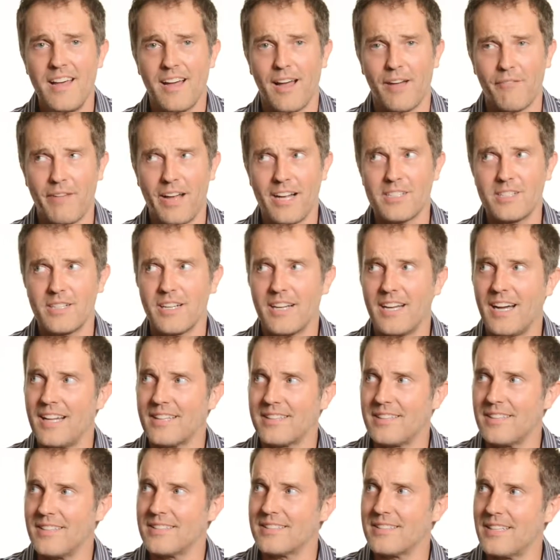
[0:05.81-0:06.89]
I've actually got
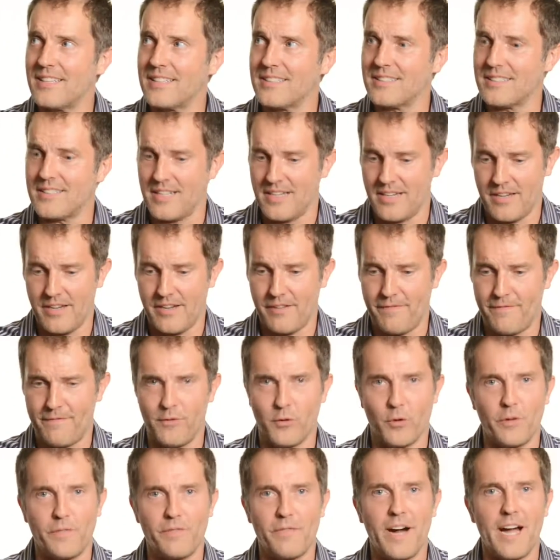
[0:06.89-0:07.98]
this as 4
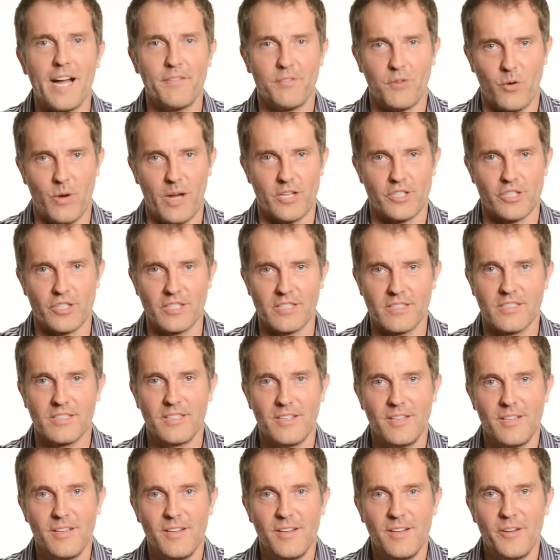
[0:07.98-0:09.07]
or 5 questions
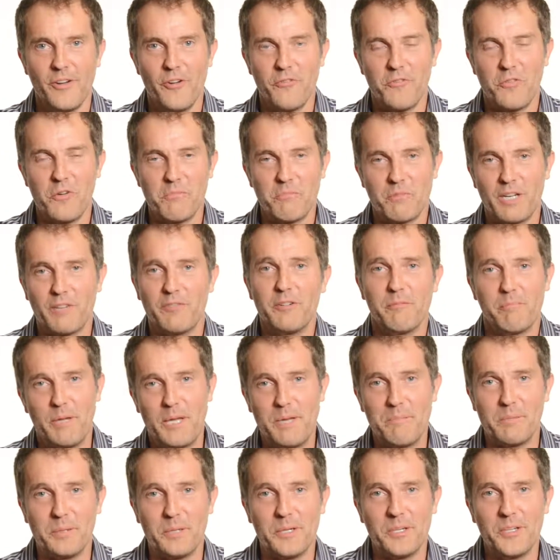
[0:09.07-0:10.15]
from different
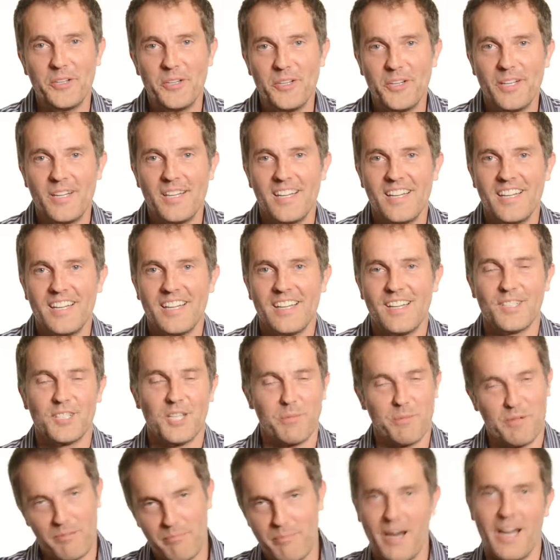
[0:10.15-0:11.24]
people, so
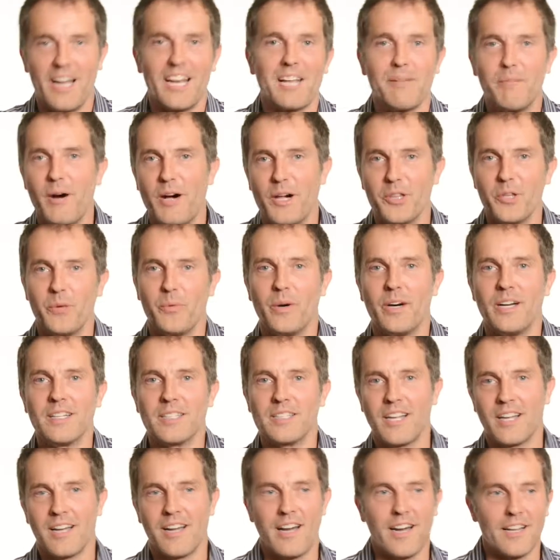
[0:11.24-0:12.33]
I'm combining them all into one.
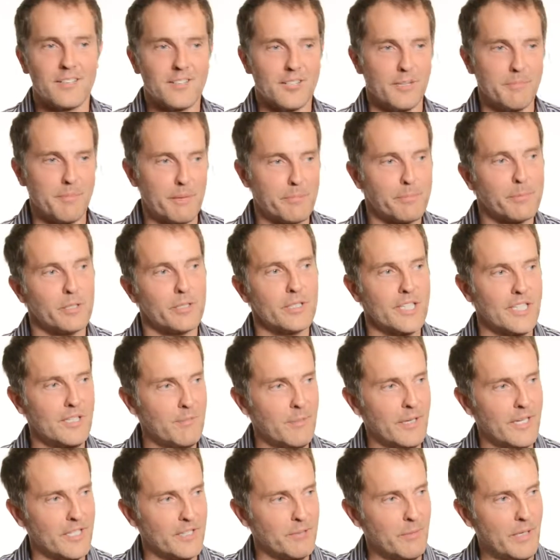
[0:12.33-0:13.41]
So I got 2 people
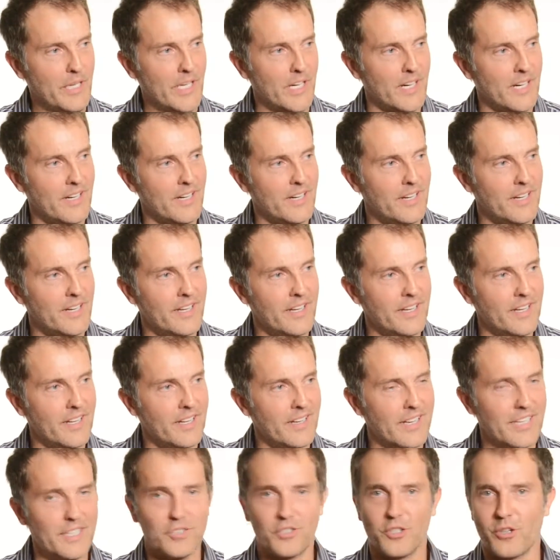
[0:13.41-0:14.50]
emailed me on
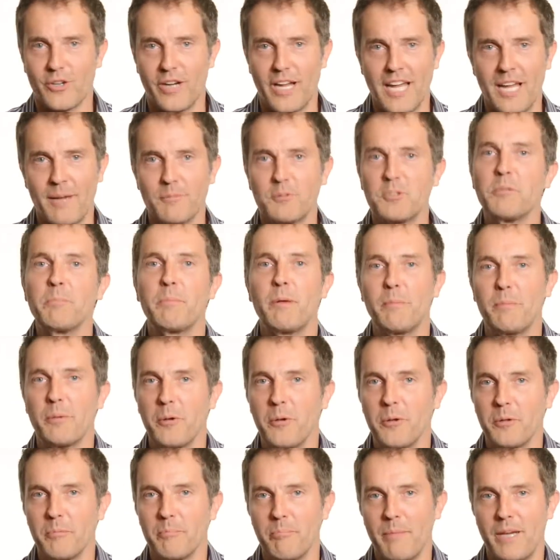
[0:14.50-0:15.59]
Instagram, 2
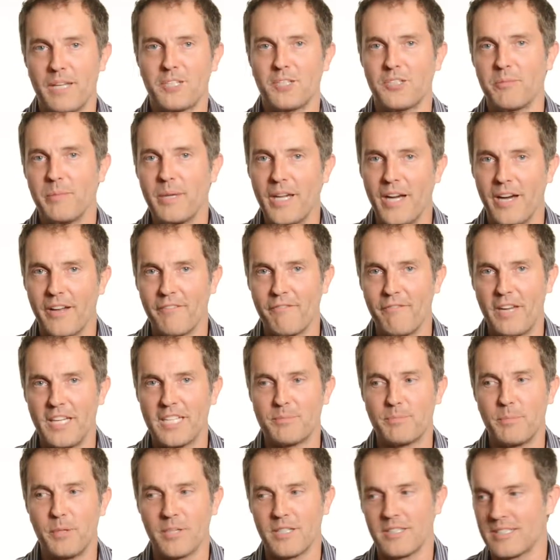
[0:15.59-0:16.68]
people messaged me on
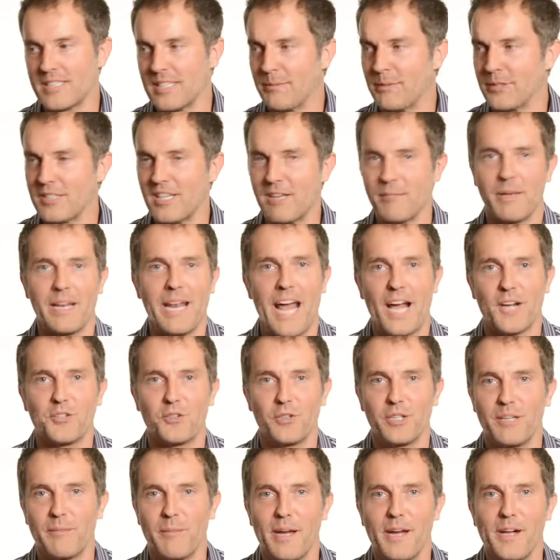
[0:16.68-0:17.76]
Facebook, and someone sent me an
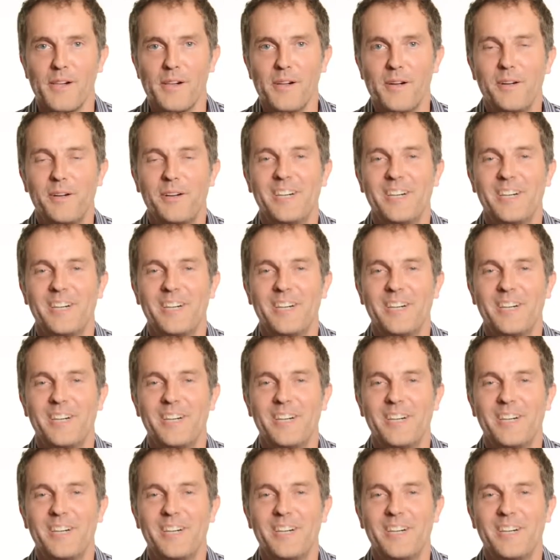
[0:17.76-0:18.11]
actual email.